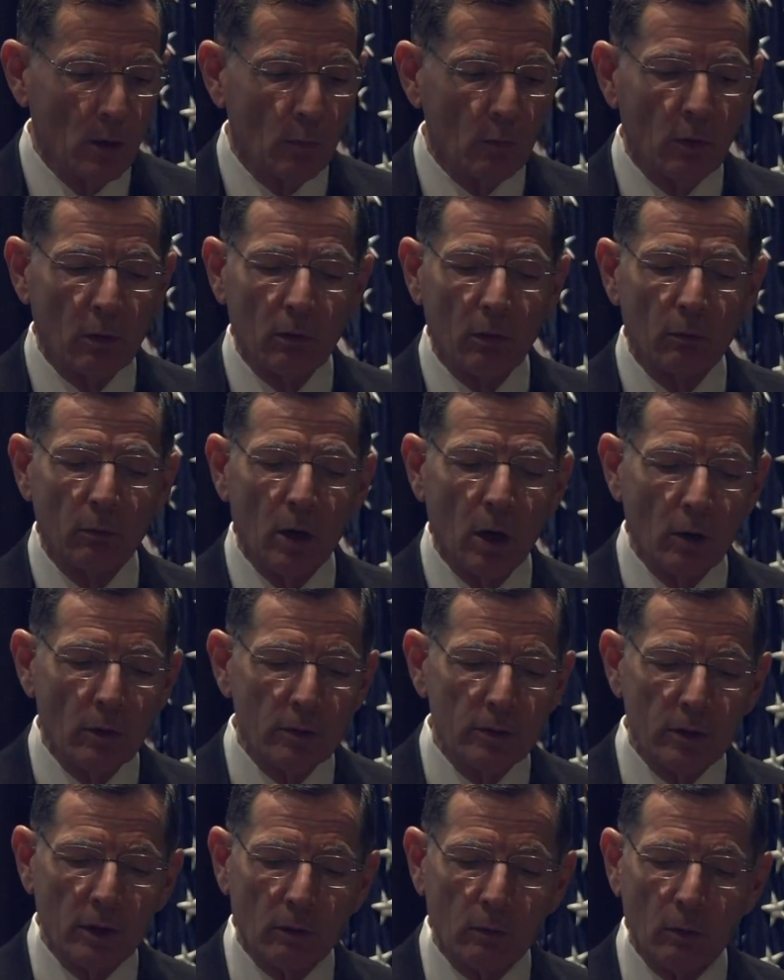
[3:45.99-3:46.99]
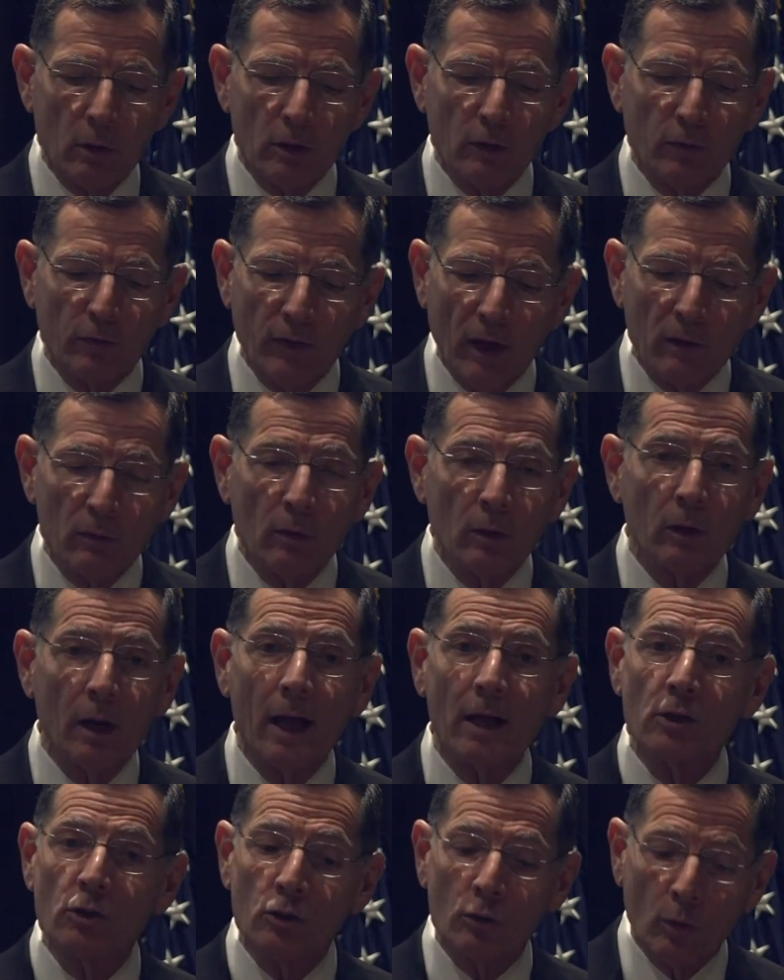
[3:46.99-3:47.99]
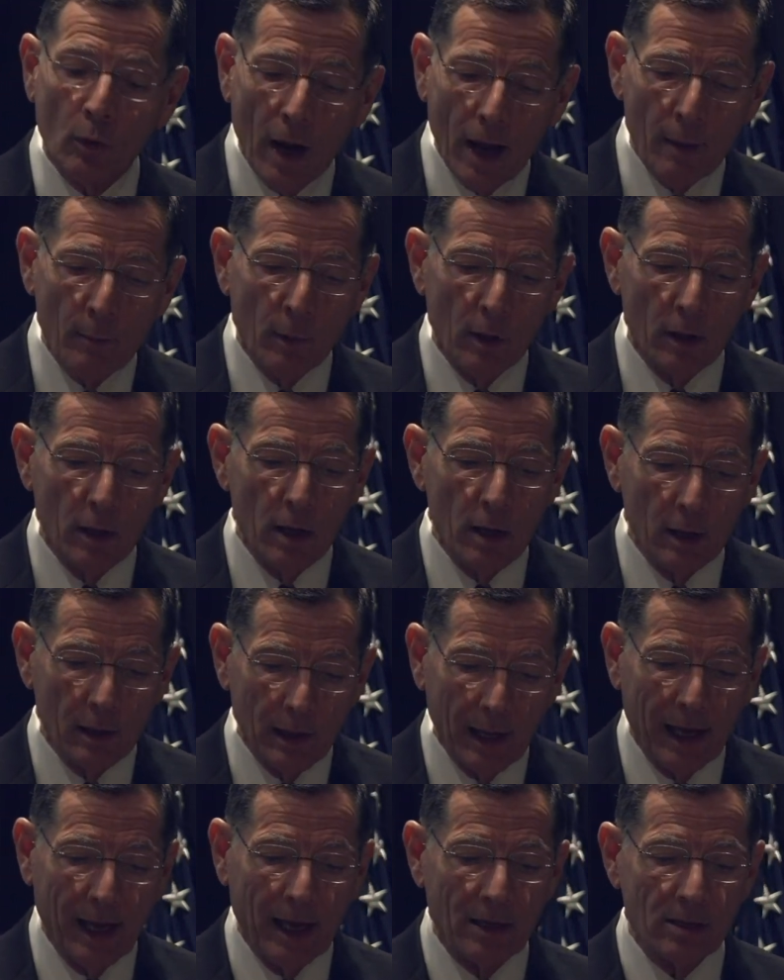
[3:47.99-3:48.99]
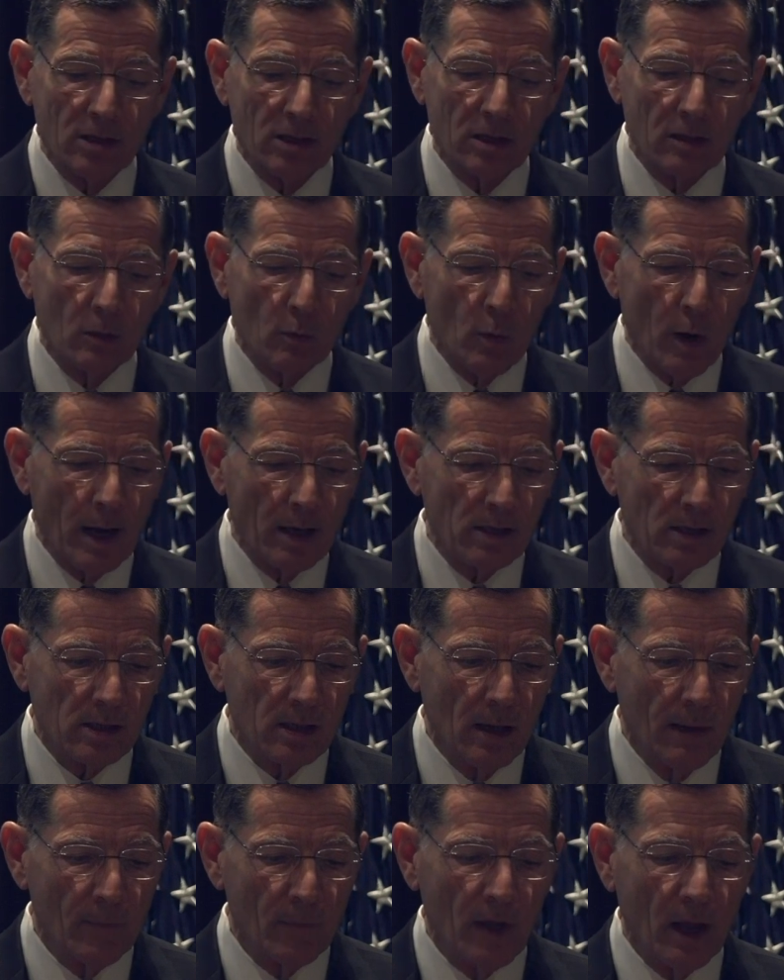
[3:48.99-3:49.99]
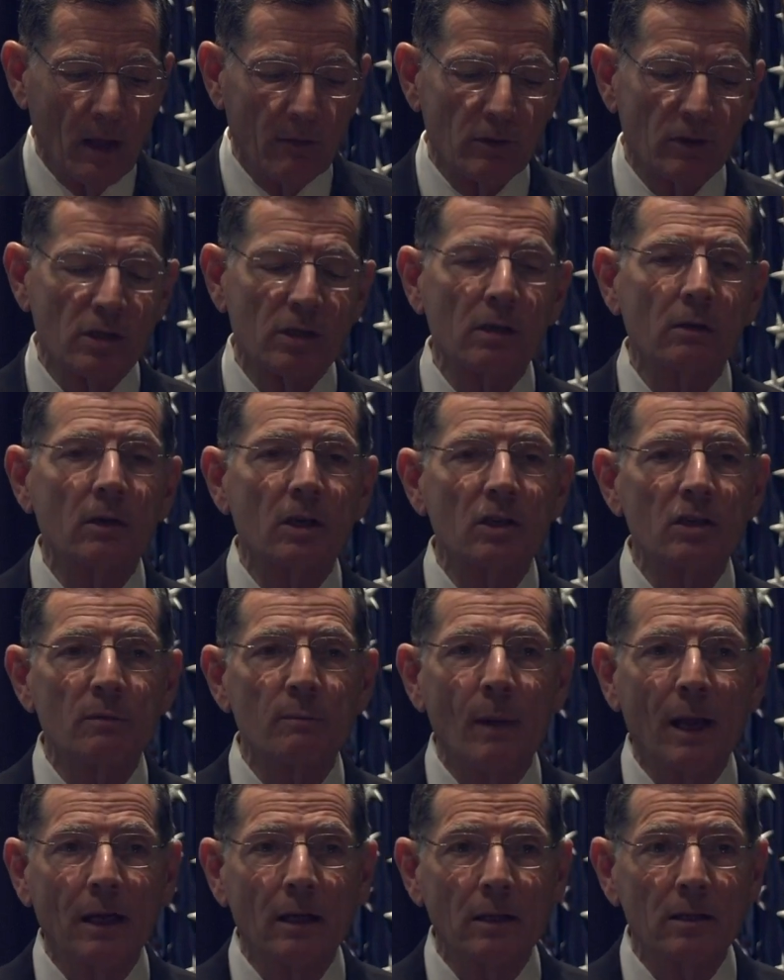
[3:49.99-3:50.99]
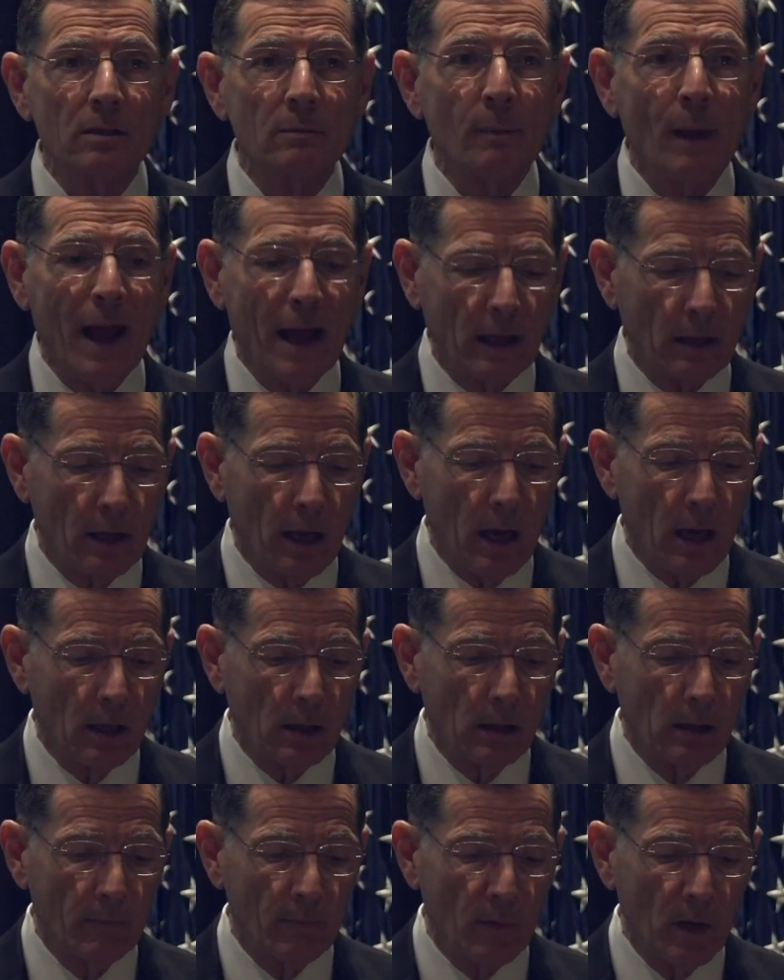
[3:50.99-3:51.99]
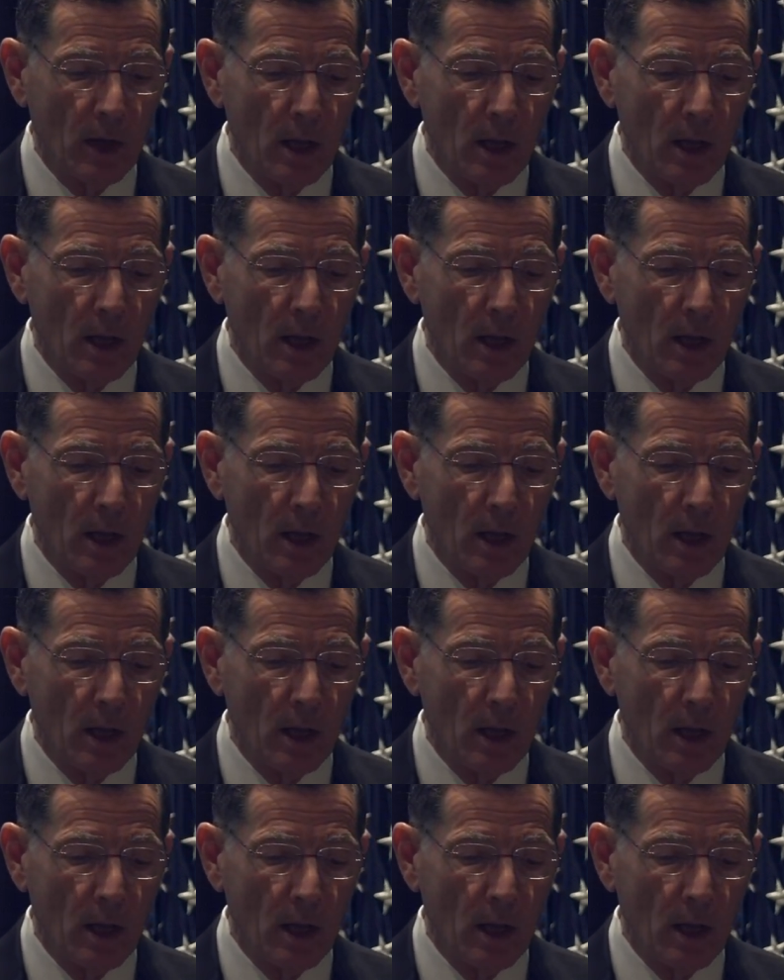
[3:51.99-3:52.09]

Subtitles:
Rural roads that cross federal and tribal lands in the West have a serious maintenance backlog.